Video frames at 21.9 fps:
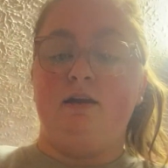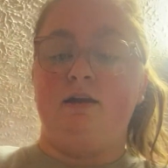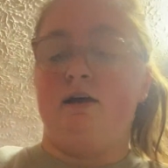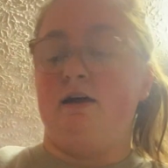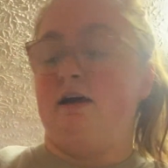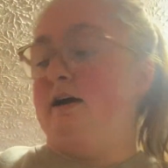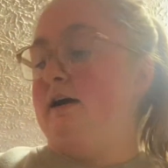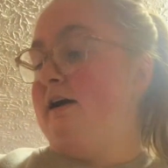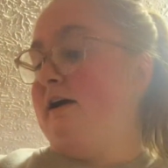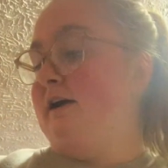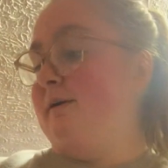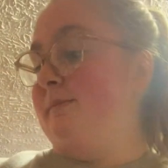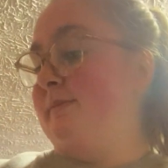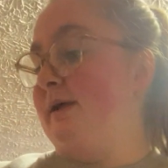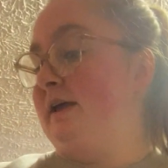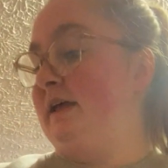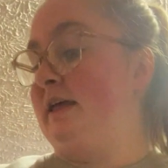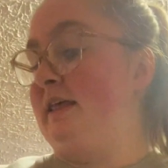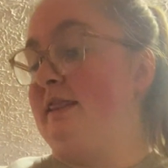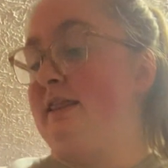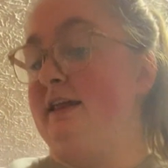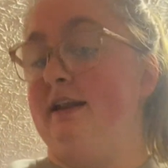
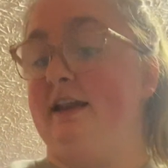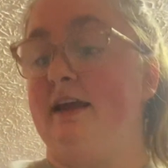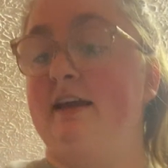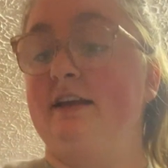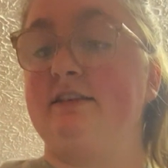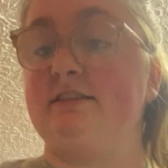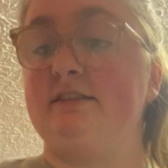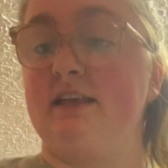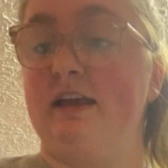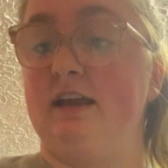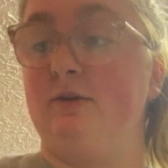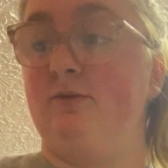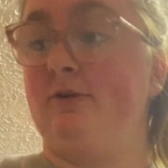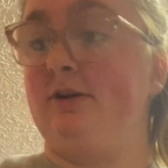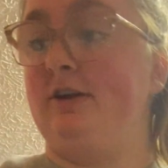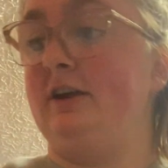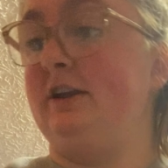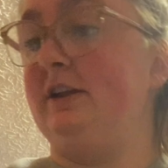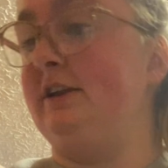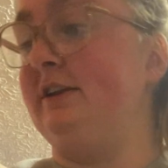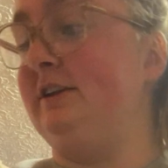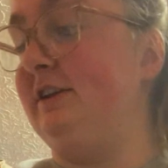the next thing we're
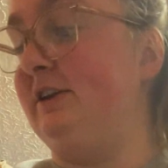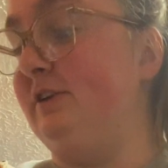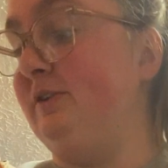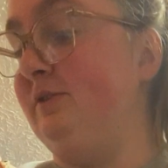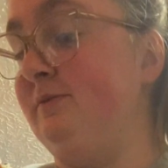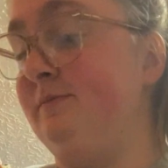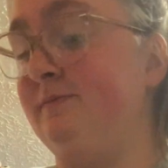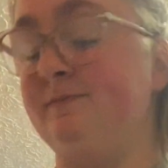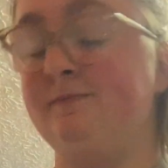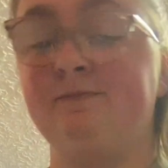gonna do